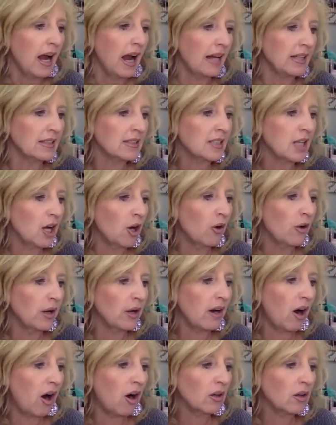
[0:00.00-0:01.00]
And so
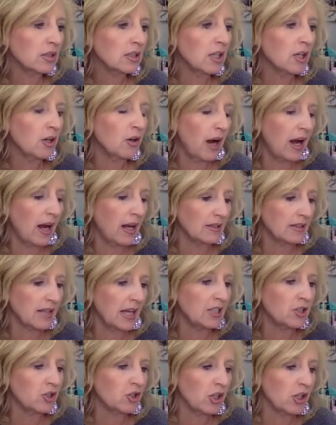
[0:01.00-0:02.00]
it also has
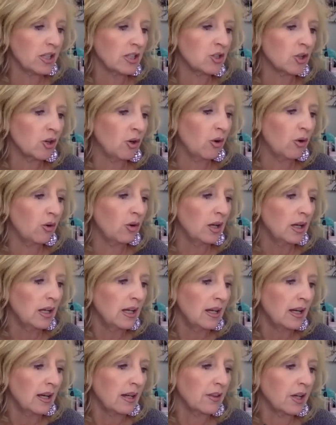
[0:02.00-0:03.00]

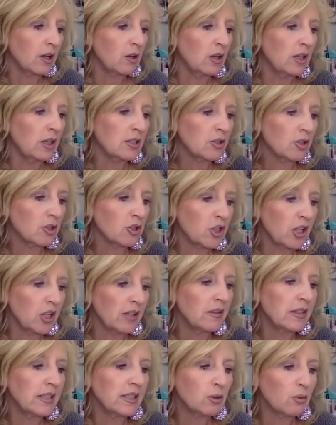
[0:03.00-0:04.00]
the cleanser
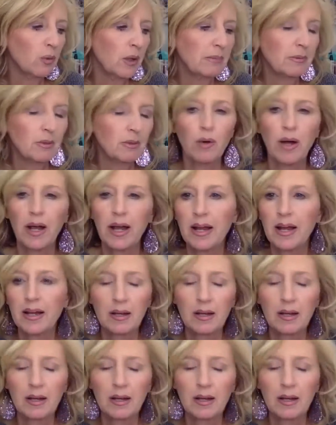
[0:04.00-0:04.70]
gently sweeps away